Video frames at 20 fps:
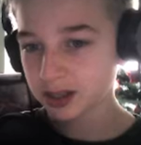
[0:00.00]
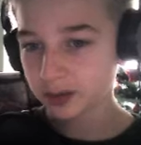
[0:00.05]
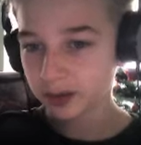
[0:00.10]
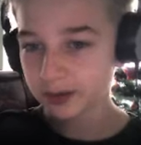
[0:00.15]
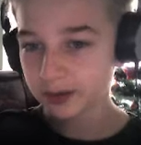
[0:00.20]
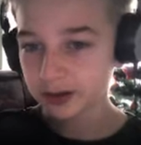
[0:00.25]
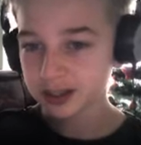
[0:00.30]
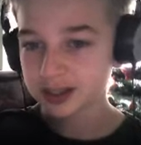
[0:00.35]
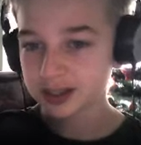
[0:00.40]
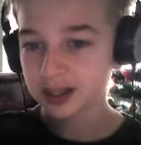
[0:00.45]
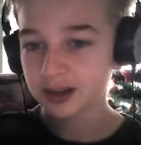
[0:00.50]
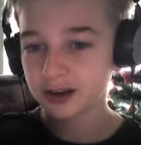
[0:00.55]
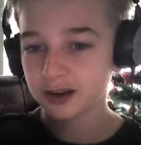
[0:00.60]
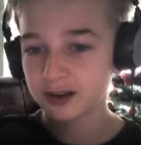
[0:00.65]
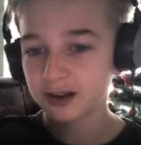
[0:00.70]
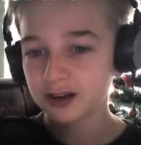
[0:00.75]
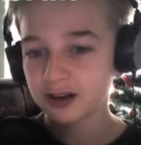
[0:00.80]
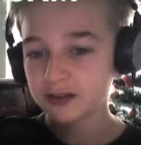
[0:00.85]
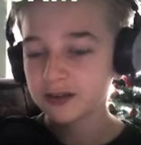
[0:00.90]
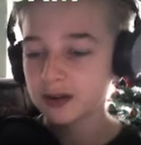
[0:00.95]
Yeah, it's
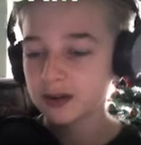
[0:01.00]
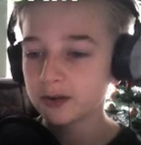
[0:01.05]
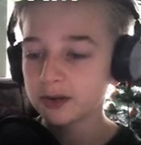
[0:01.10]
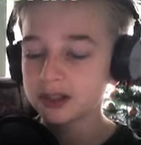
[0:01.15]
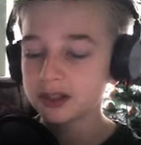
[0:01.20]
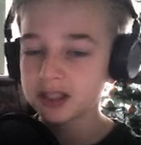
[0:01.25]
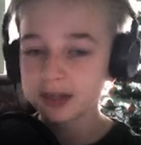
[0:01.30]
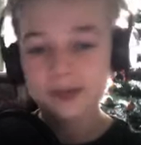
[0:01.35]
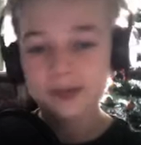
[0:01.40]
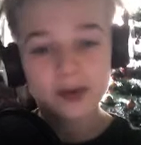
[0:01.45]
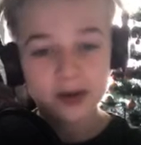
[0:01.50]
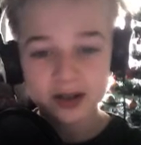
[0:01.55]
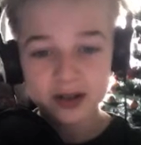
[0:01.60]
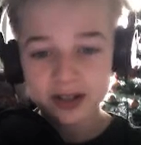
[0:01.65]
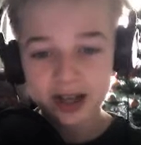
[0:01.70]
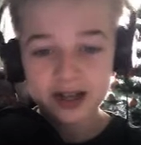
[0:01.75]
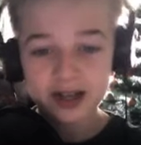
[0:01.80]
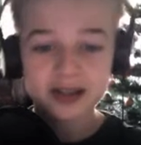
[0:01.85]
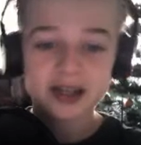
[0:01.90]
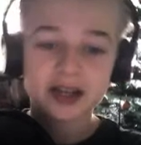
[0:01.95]
not. Okay,
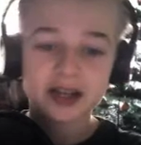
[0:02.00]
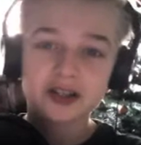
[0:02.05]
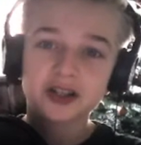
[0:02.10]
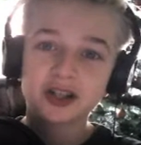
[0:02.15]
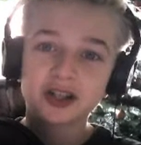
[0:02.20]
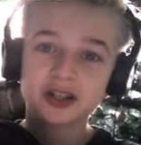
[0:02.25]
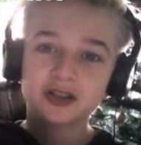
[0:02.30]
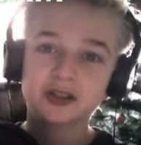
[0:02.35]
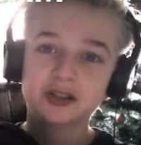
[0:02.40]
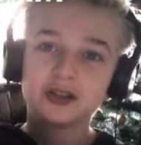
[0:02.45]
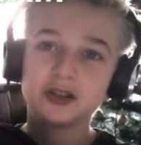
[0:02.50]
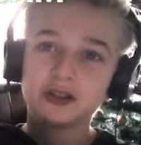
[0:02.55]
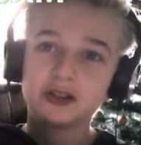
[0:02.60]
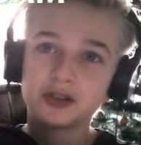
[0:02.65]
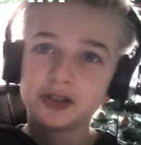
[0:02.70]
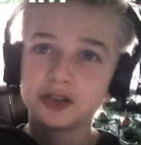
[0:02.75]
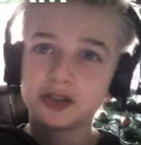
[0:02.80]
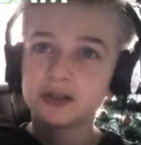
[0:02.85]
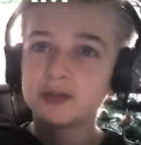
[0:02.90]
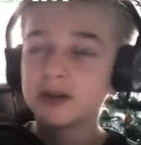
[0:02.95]
let's go over it. So, do
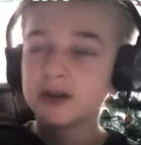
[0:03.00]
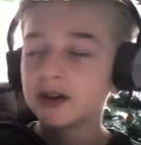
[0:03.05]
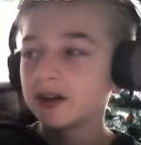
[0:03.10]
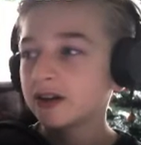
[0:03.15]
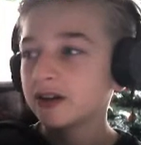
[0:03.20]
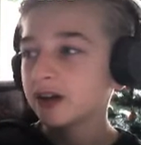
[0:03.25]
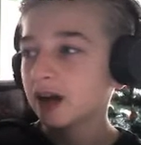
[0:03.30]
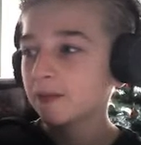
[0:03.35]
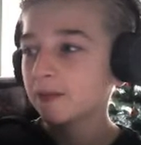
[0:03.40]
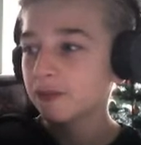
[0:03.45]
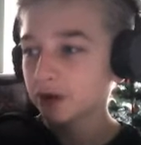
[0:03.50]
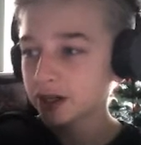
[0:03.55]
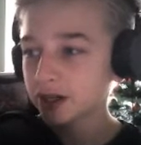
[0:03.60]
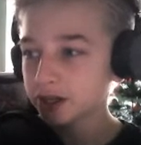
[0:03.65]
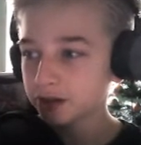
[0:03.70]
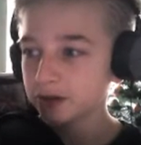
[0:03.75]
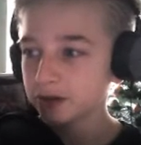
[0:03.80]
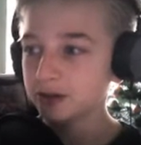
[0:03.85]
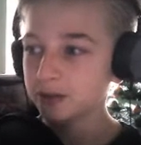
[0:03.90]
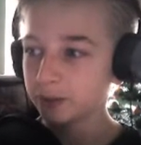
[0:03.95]
you know what
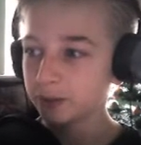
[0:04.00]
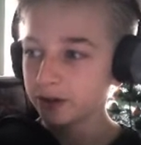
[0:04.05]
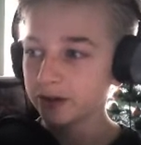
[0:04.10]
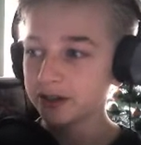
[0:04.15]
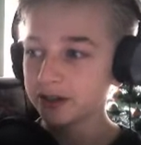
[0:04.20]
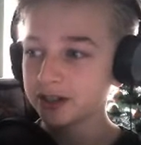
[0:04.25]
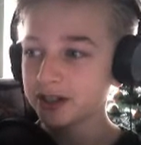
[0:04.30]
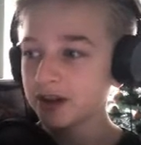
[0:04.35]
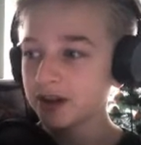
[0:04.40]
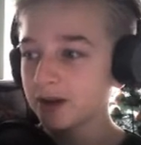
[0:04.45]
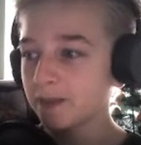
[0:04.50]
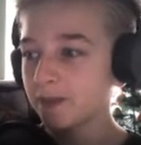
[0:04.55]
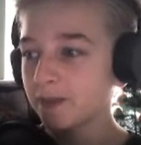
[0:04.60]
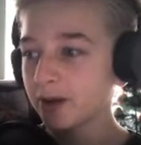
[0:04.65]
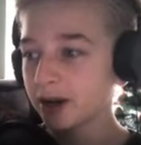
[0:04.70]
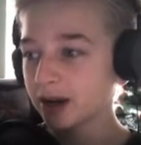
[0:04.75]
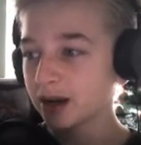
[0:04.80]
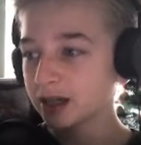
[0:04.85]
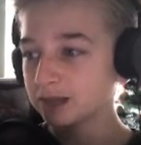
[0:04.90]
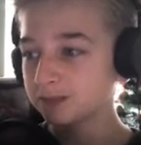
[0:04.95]
demonetization is on
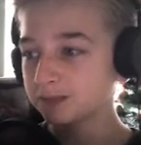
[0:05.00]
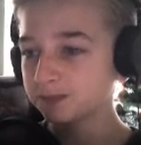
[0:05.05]
YouTube?